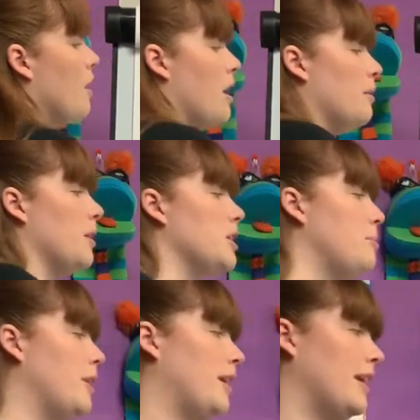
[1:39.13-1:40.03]
I'm going to
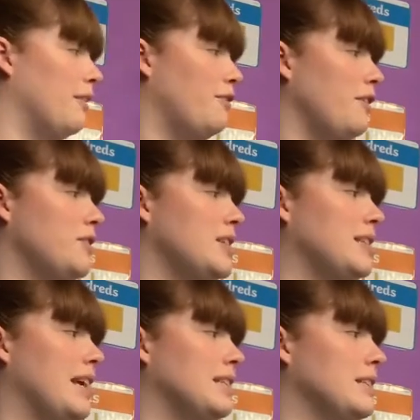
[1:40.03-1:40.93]
be looking at
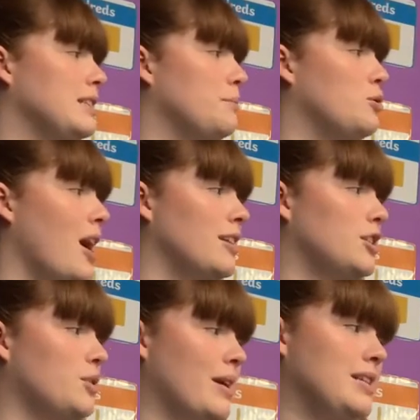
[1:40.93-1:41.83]
56
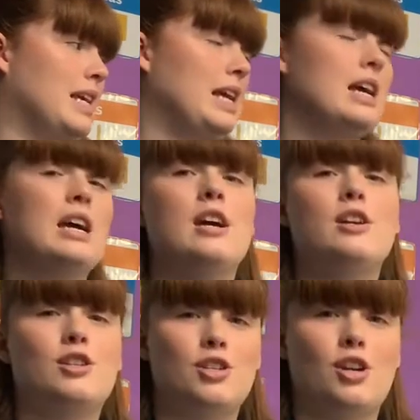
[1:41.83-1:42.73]
subtract 20.
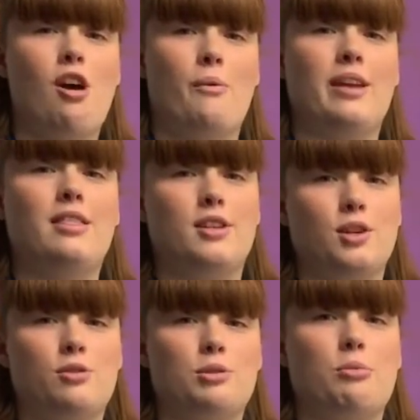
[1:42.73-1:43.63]
To start with, the
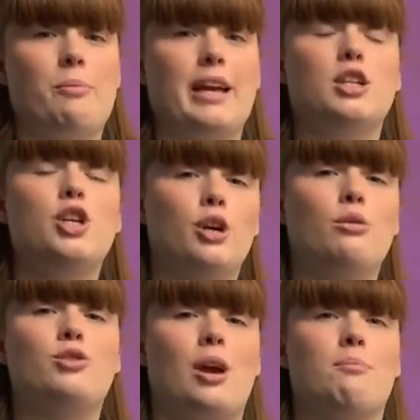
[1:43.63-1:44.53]
children will make
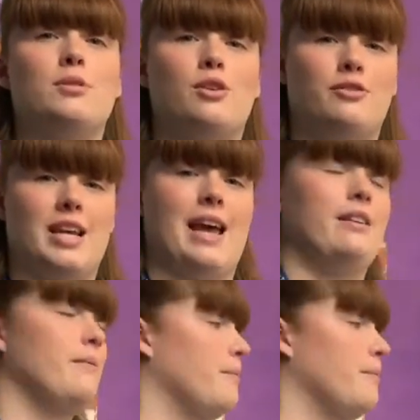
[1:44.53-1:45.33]
two jumps of 10.